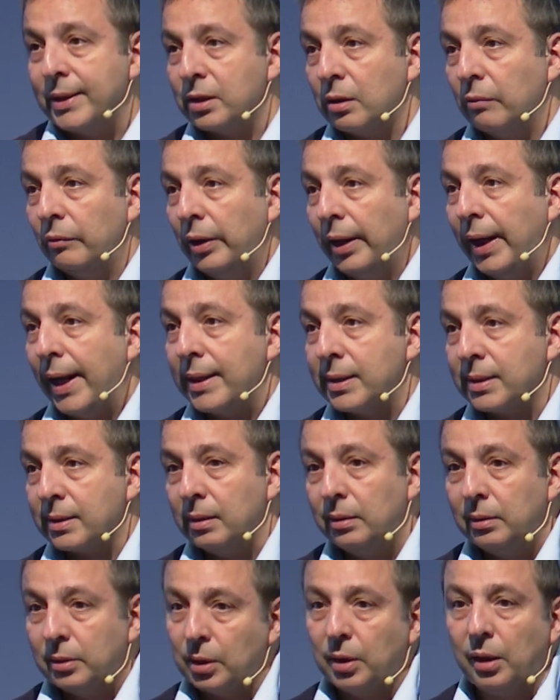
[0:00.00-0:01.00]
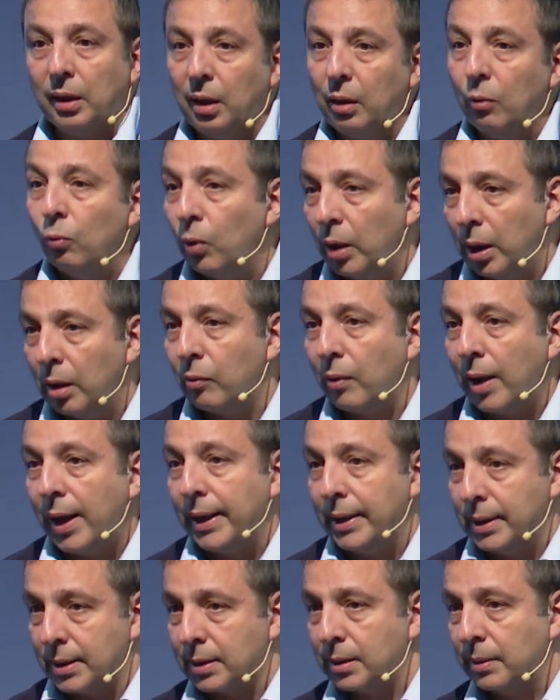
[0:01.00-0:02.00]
of the gas in Turkey will rise.